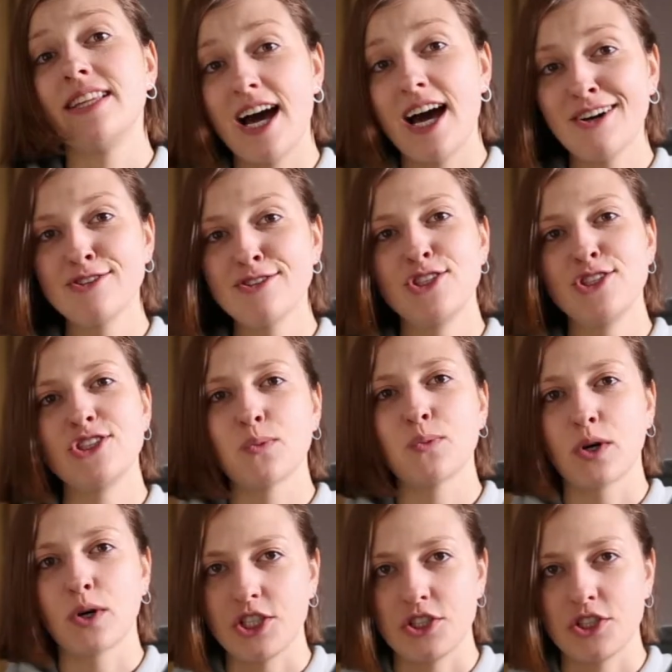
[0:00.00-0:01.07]
Now
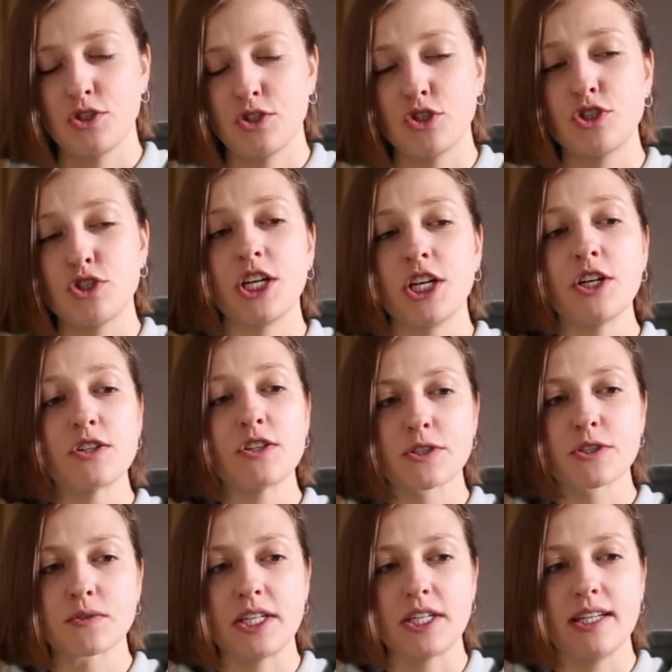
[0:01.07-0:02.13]
just watch it. To share
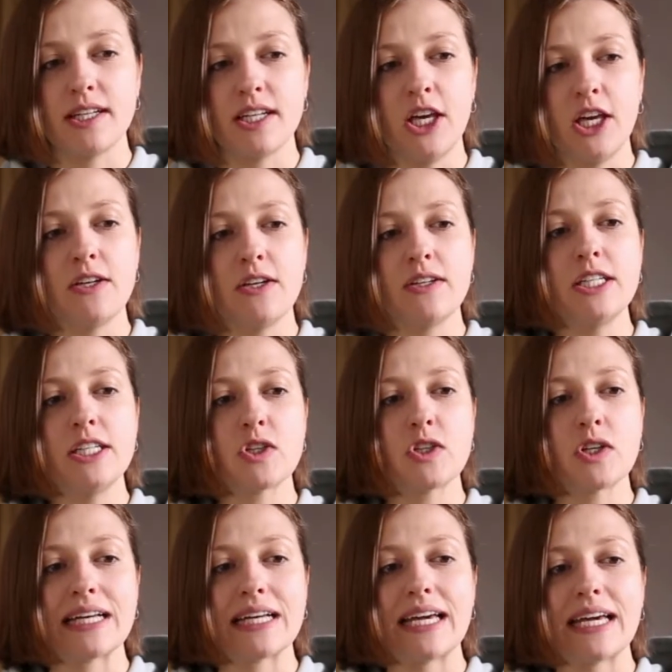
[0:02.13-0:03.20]
your screen, you need
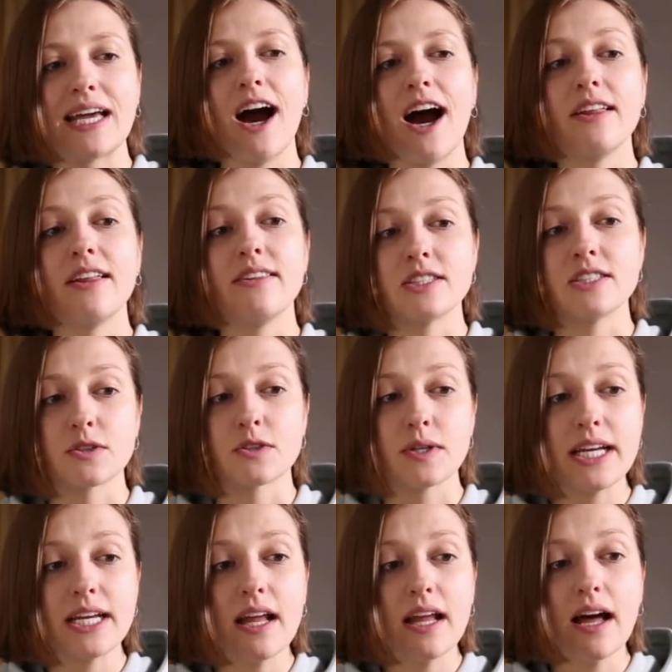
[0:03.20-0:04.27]
to click on the
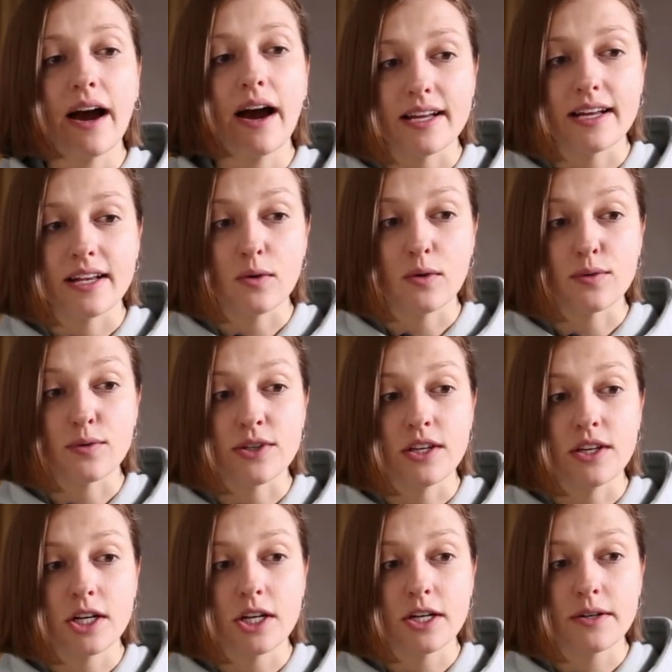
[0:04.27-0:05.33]
screen icon over
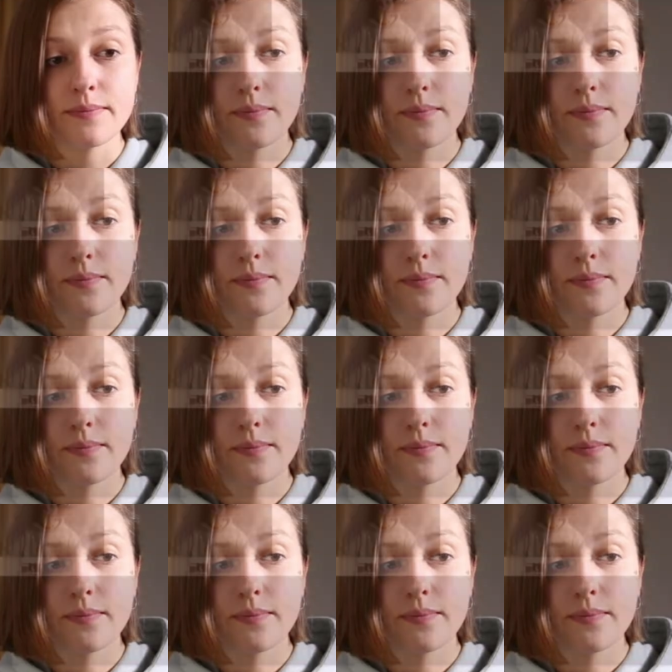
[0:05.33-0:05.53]
here,